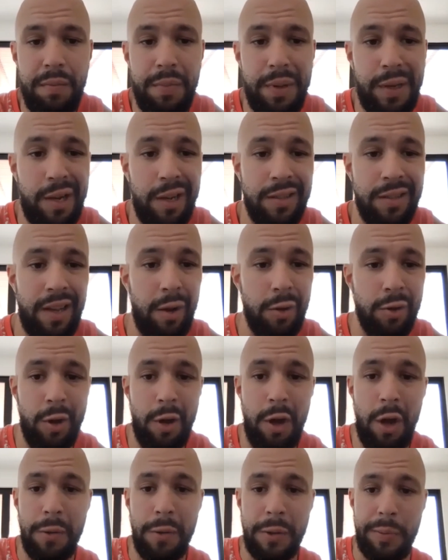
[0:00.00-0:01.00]
because that also
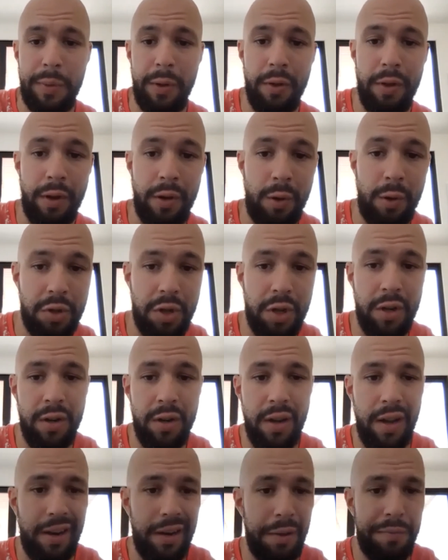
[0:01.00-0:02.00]
helps build a culture,
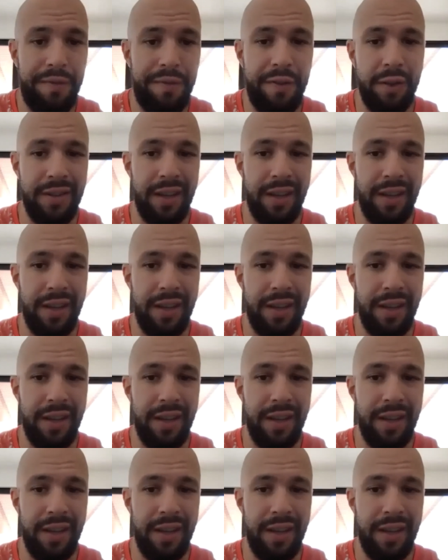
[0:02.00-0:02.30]
and it feels like